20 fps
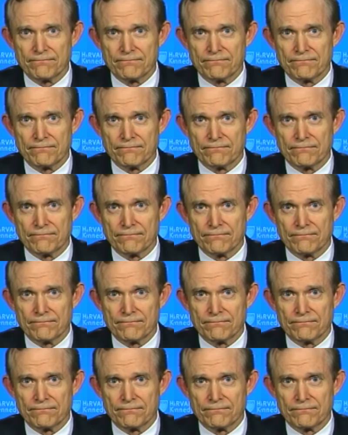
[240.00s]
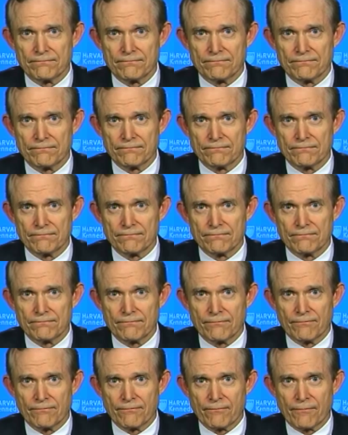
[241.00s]

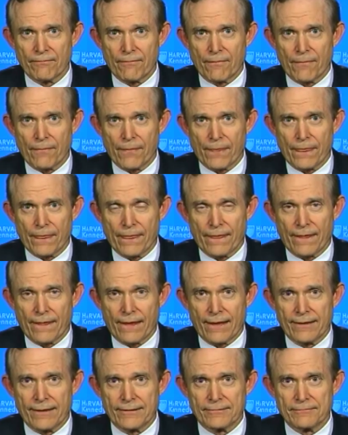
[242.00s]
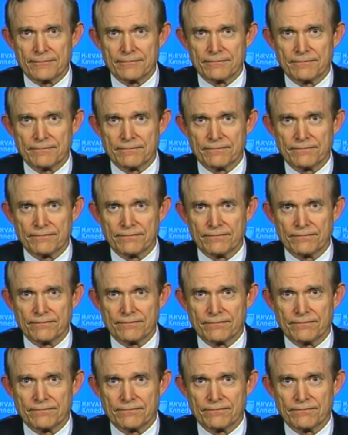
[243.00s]

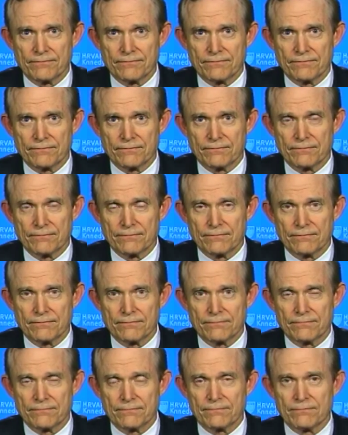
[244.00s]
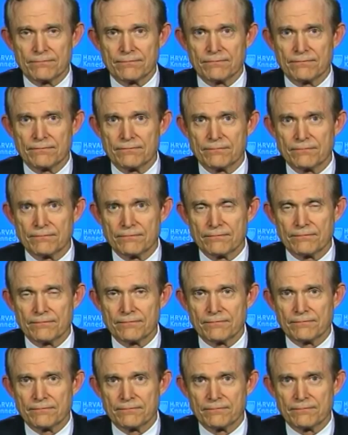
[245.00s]

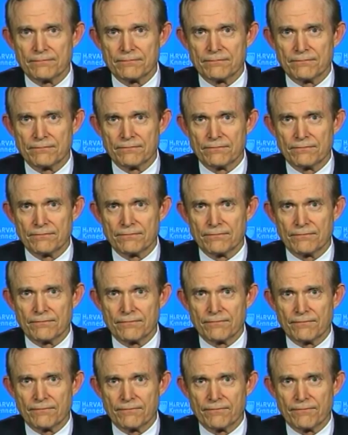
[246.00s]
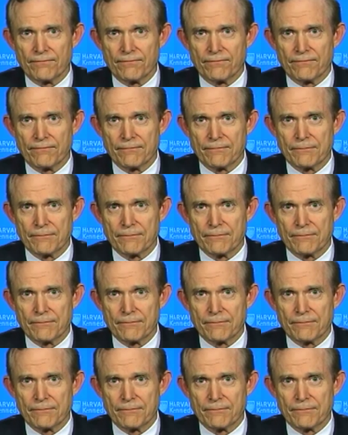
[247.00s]
This person isn't speaking.